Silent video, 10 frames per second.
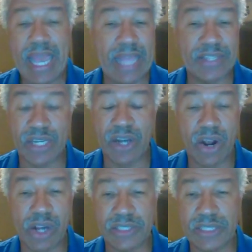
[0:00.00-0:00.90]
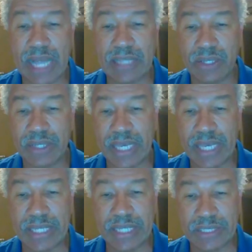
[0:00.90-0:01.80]
and the car is not
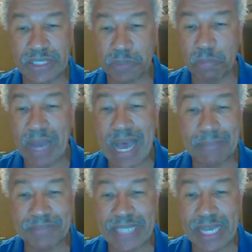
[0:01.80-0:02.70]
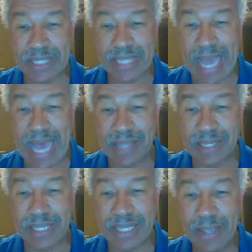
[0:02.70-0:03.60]
looking and it just pops out of the alley.